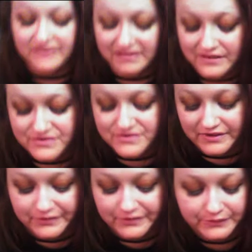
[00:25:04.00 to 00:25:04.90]
thought that was
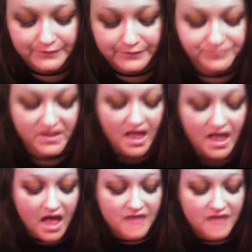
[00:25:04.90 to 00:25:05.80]
really cool.
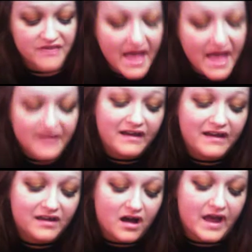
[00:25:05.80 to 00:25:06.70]
Then
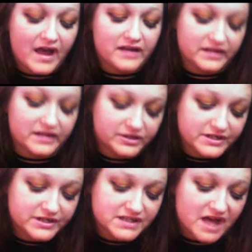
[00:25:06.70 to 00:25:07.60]
I got
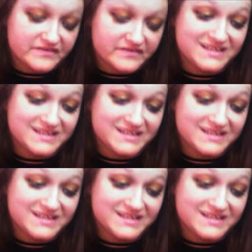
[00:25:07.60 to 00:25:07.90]
Hilary Duff